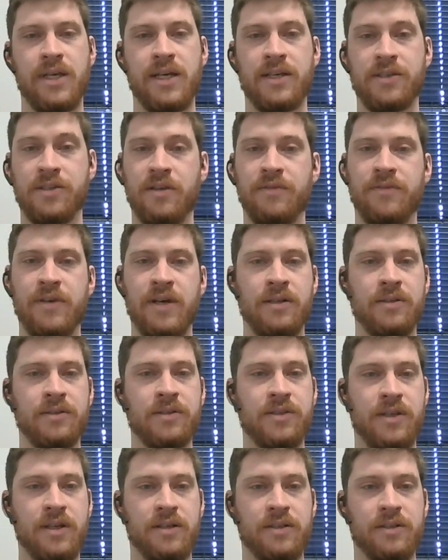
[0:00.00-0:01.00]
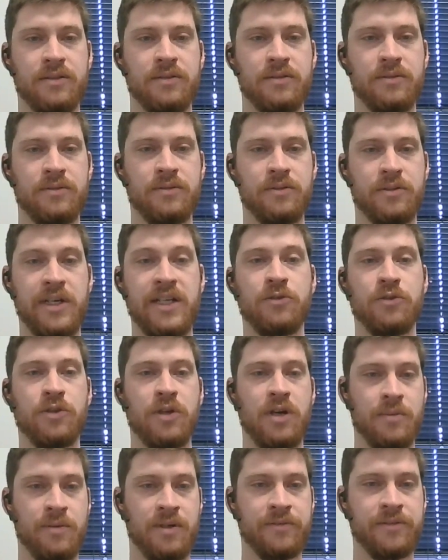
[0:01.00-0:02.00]
SFL has done a great
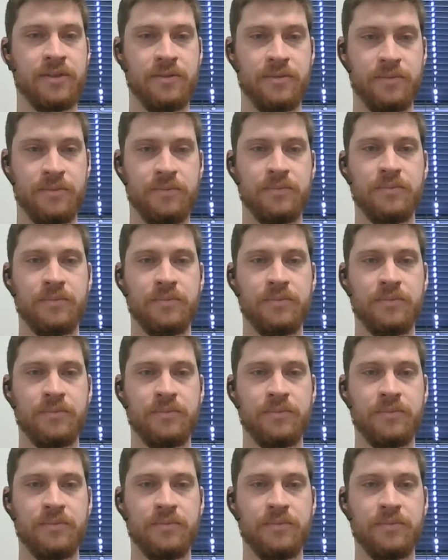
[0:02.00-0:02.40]
job of it.